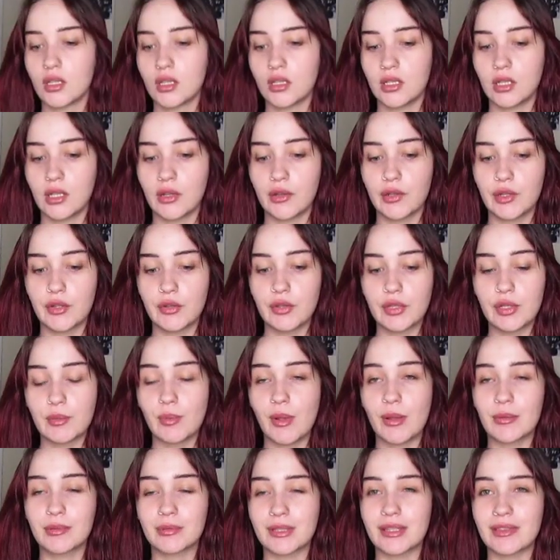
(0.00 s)
now I know what you're
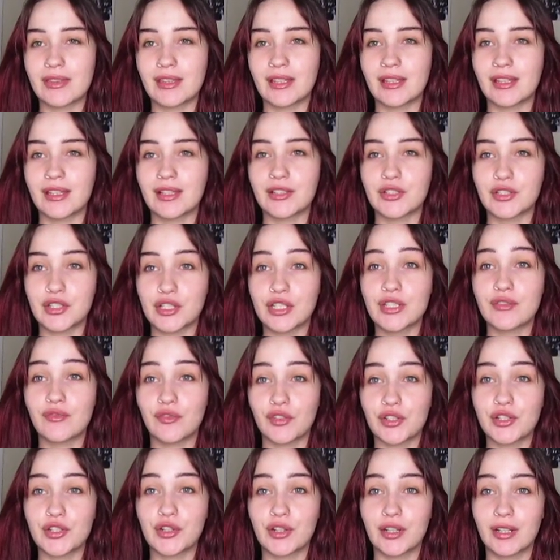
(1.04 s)
probably thinking. She's
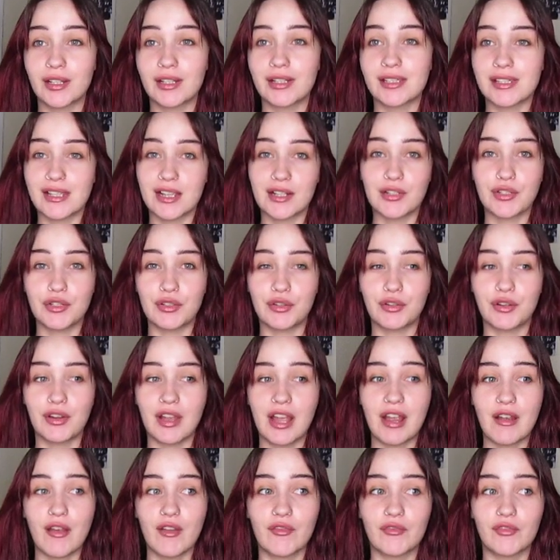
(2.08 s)
for sure gonna section her
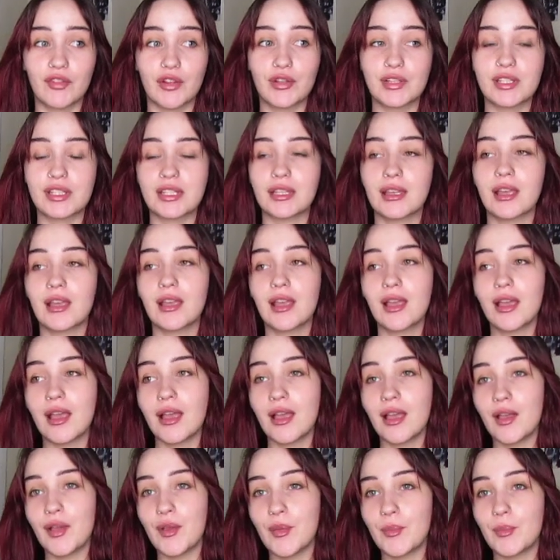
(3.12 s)
hair off first,
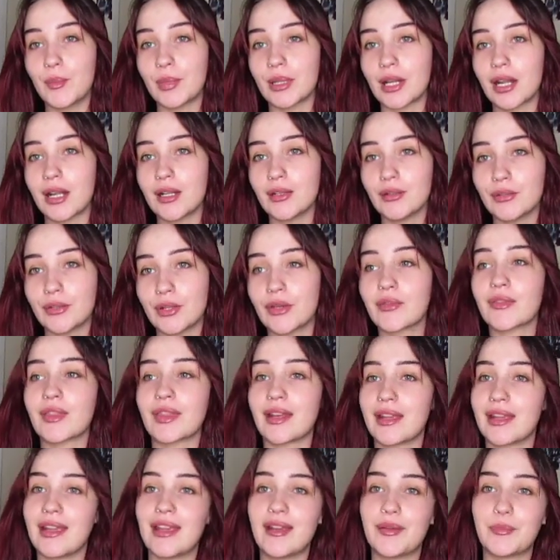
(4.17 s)
but I don't know that
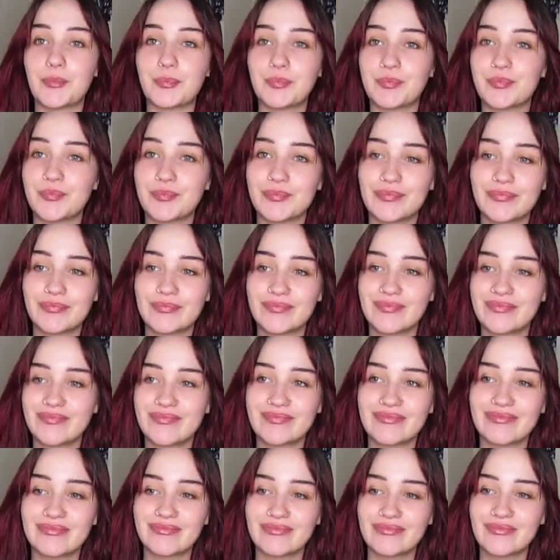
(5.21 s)
I am.
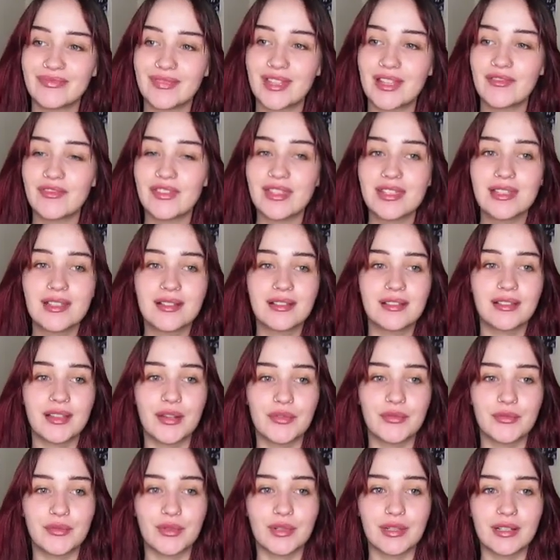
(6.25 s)
That feels like a lot
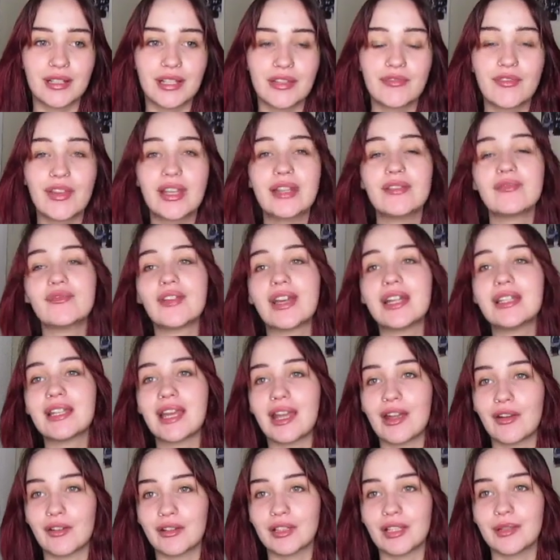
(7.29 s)
of work. If I can find a
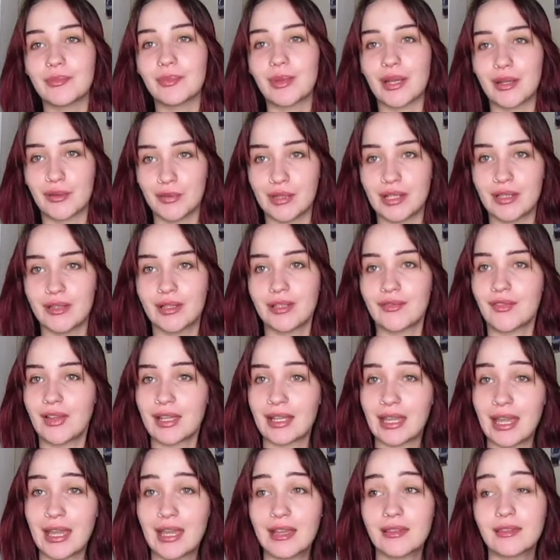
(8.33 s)
hair clip, I will. If I
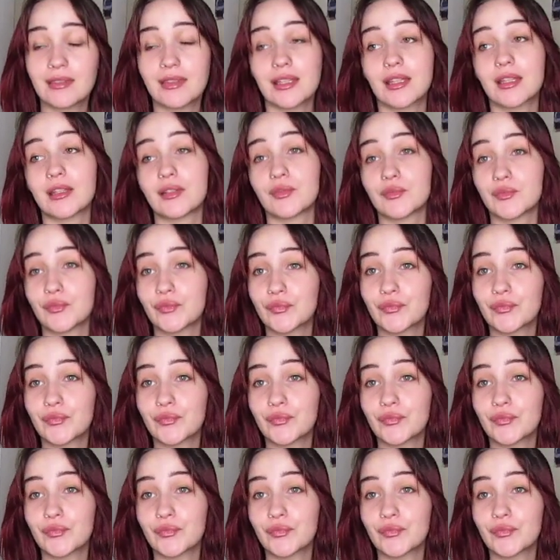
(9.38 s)
can't, then